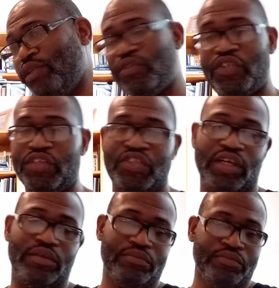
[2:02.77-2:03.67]
16.
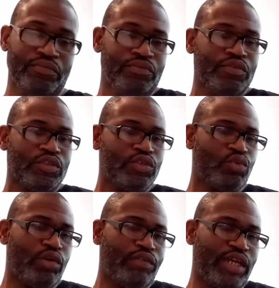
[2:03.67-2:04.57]

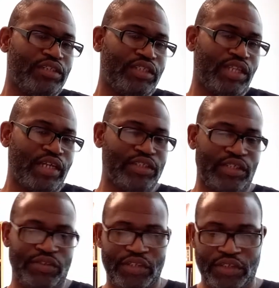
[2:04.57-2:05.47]
12, 19, 19,
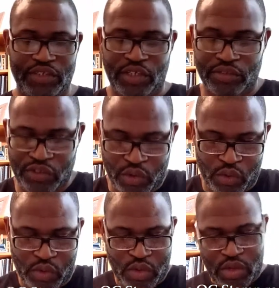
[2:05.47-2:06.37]
16. So
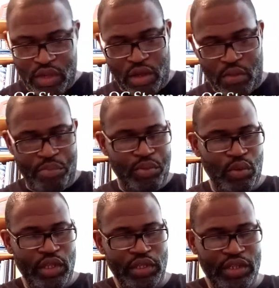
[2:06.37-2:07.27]
I'm
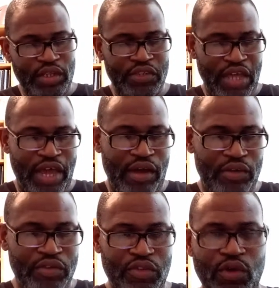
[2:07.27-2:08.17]
pulling this out
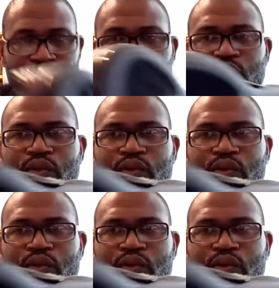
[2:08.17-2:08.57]
so you